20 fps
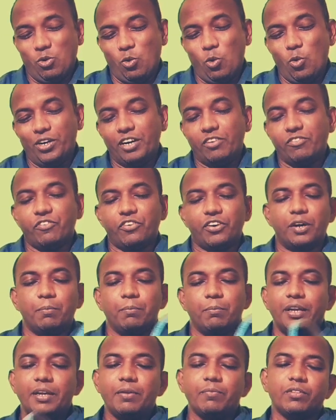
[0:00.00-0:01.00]
hold it
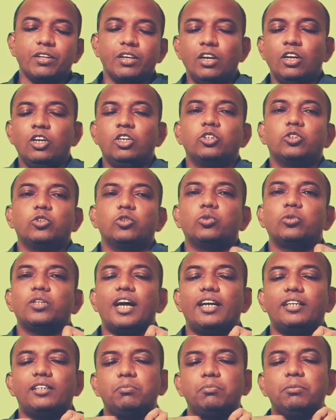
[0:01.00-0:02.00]
firmly so
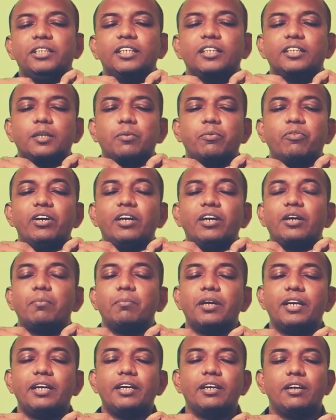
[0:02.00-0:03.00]
that the meter tape will
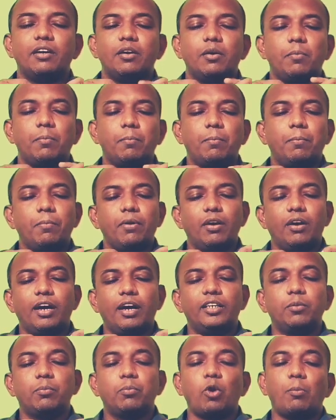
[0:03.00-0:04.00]
remain
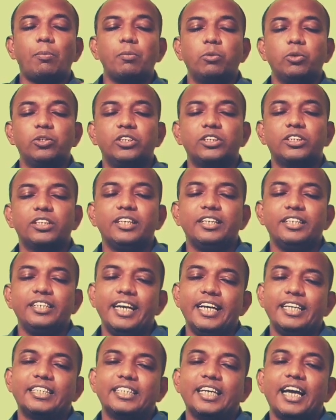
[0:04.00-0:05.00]
at the proper position.
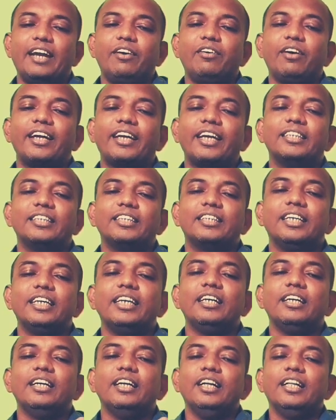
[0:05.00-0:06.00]
Yes, and I can
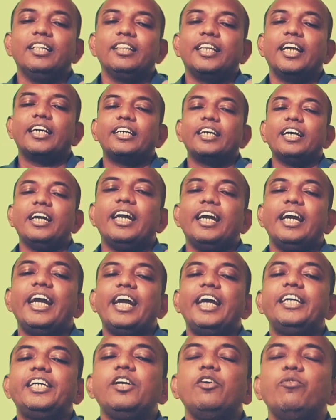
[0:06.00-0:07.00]
say that
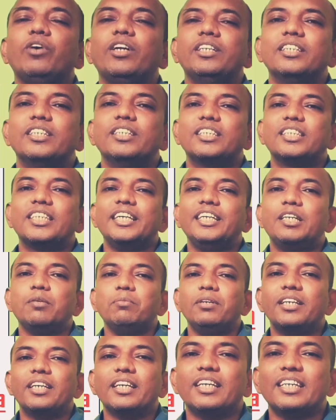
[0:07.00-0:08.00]
81
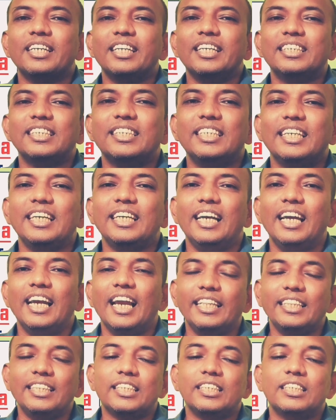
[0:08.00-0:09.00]
centimeter is the
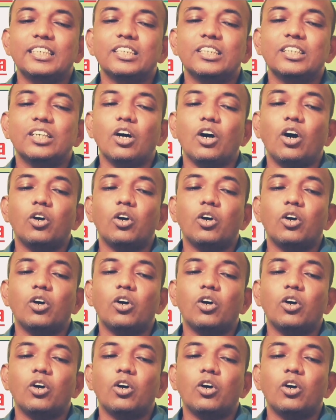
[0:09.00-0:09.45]
length,